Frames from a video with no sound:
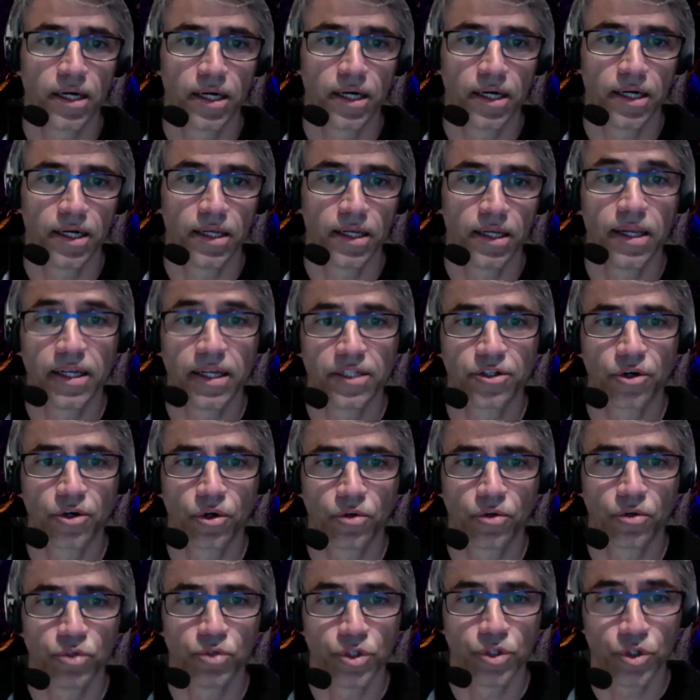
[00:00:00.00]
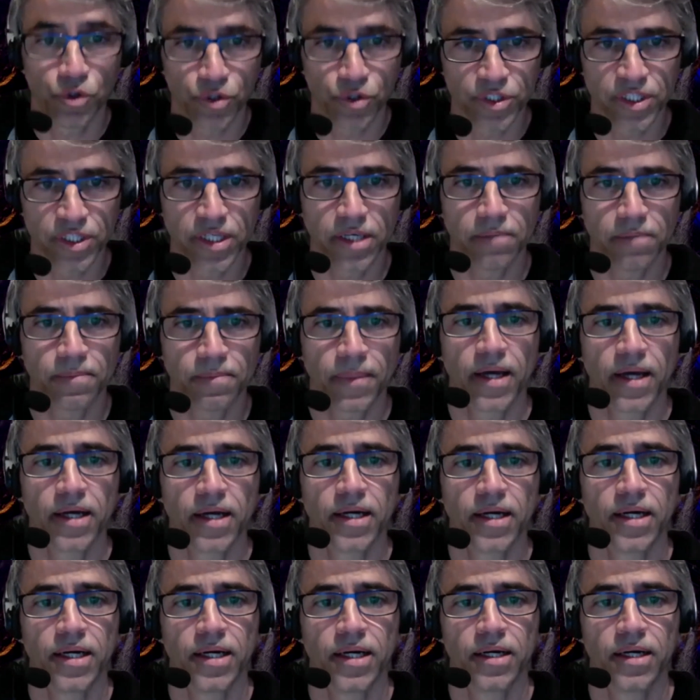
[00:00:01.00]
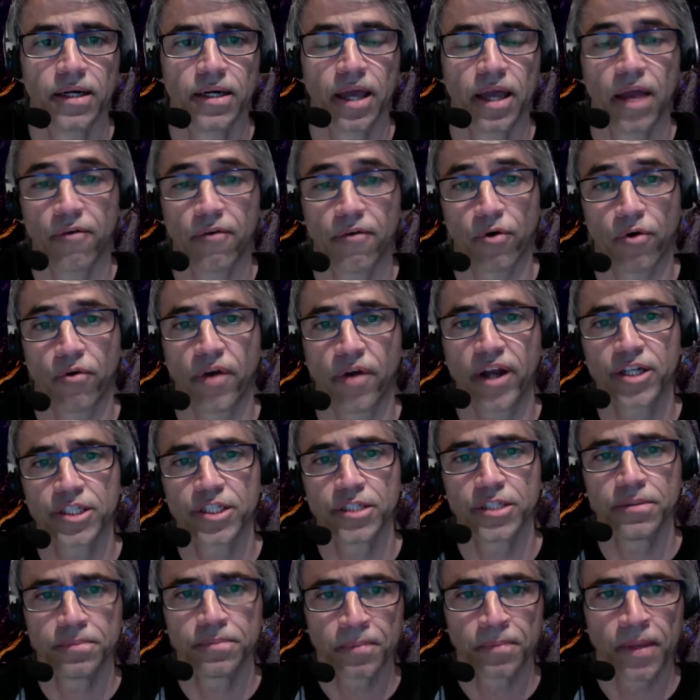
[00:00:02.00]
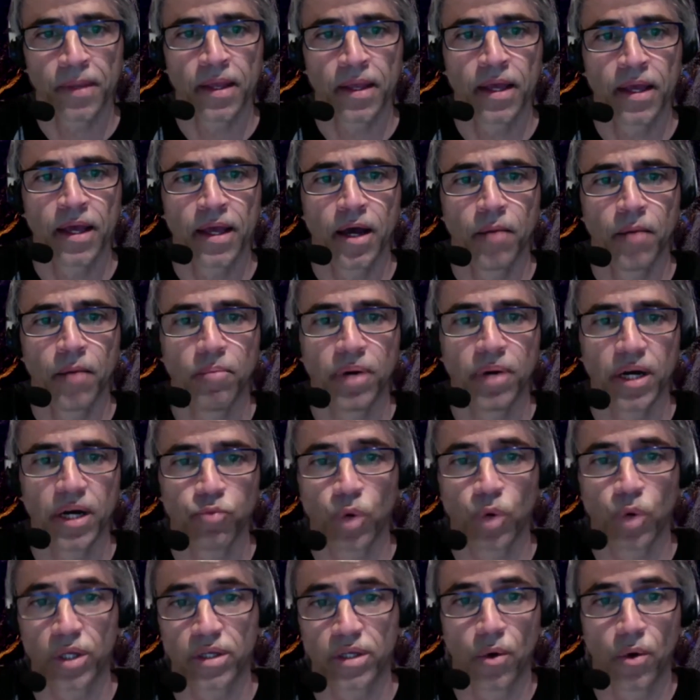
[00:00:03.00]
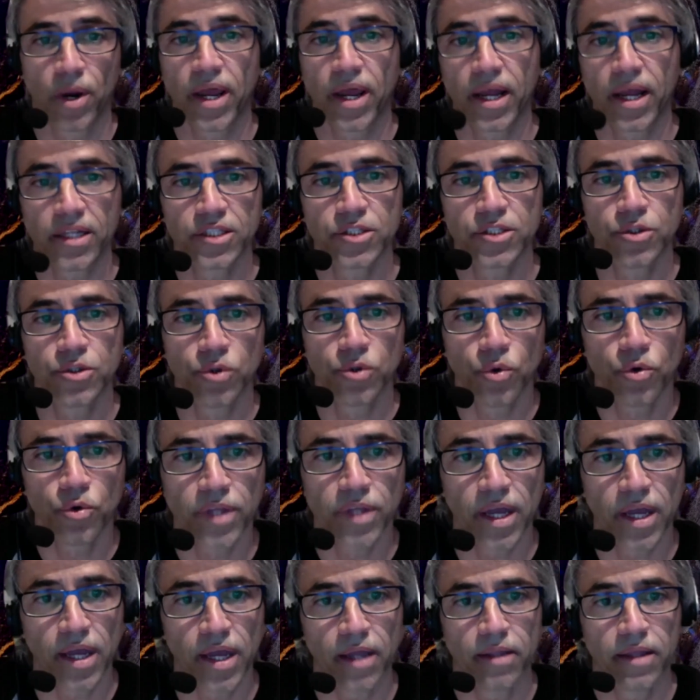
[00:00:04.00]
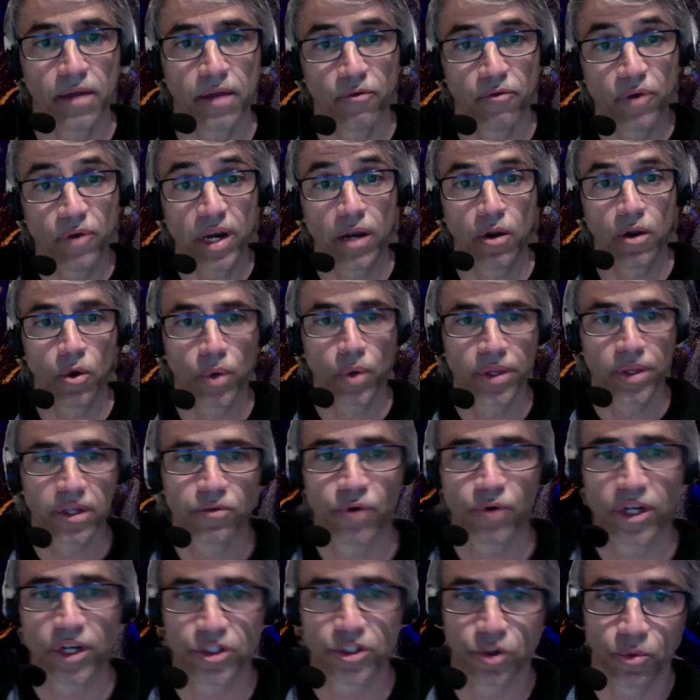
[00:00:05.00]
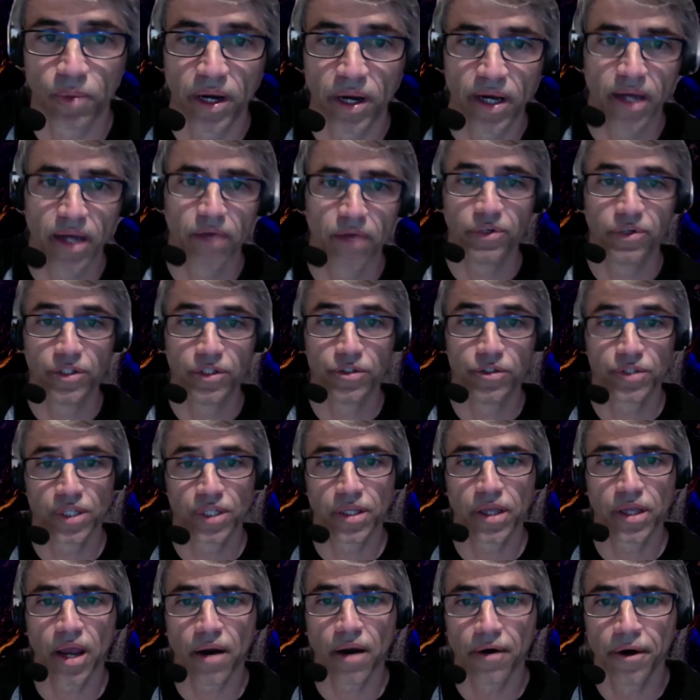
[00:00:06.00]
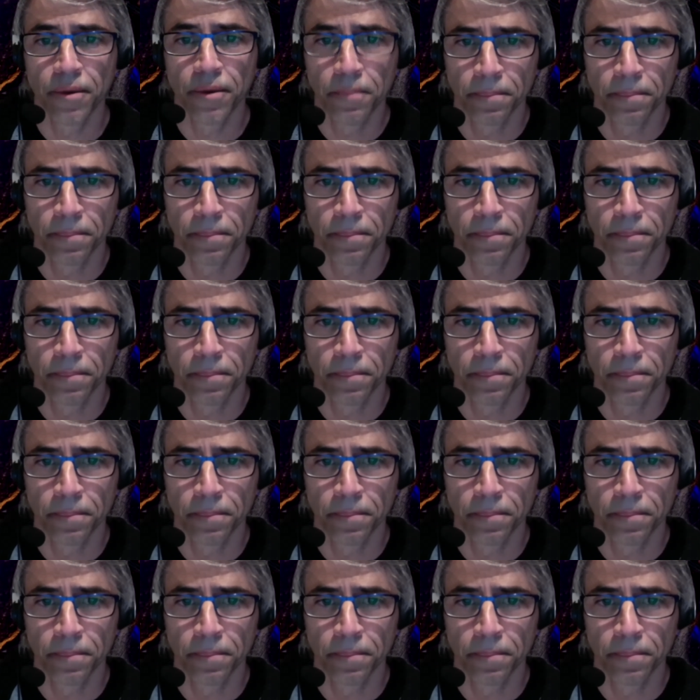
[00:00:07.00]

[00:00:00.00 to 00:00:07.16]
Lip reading: later on using error correction. But what our gates do, they really lower the threshold by reducing the error.